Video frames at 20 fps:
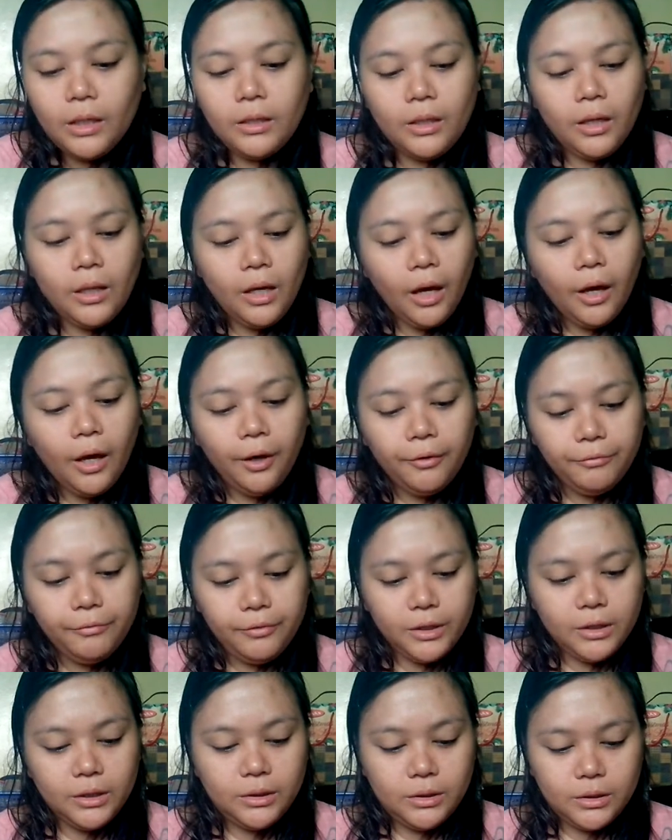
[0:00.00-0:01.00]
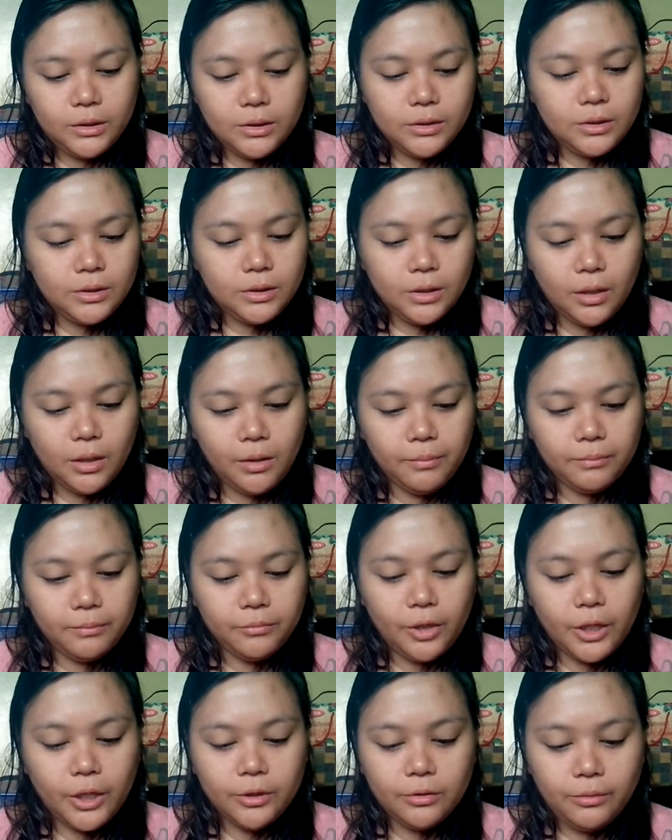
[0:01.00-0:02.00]
And I have listed
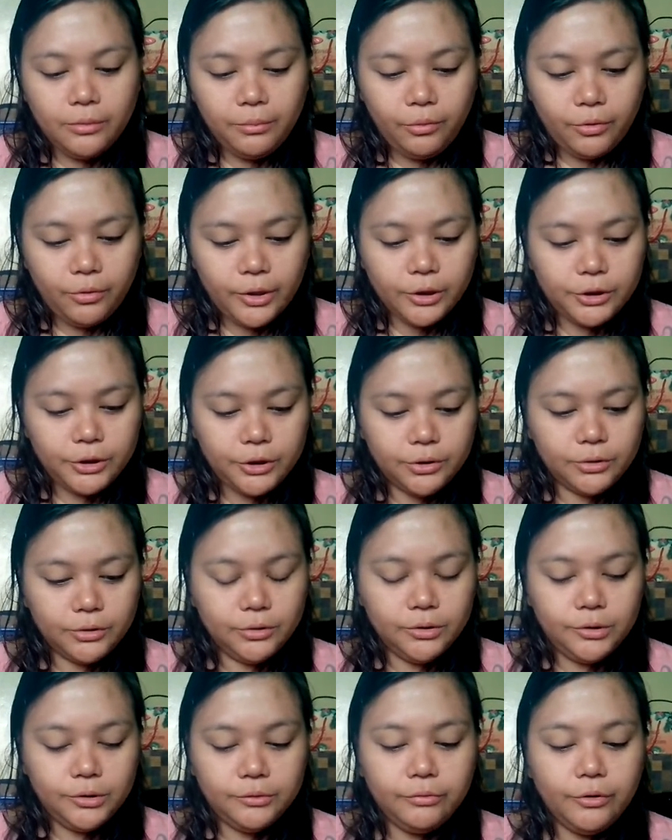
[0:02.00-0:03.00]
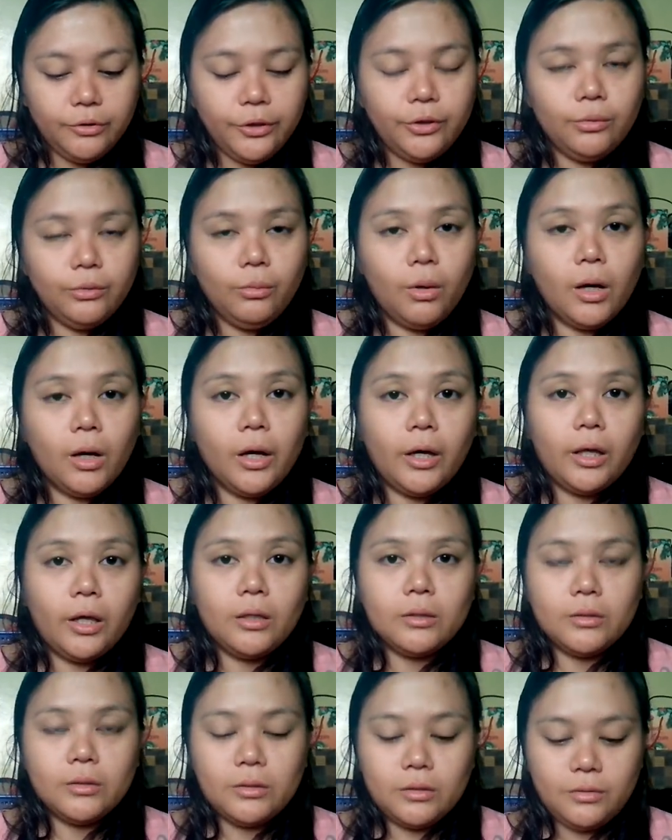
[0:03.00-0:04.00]
some random questions for you
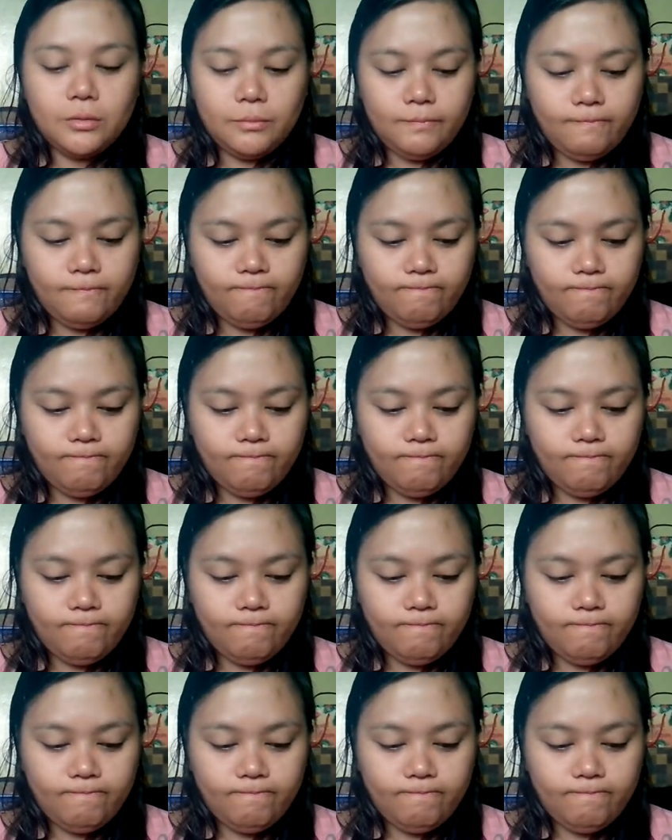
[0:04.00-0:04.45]
guys.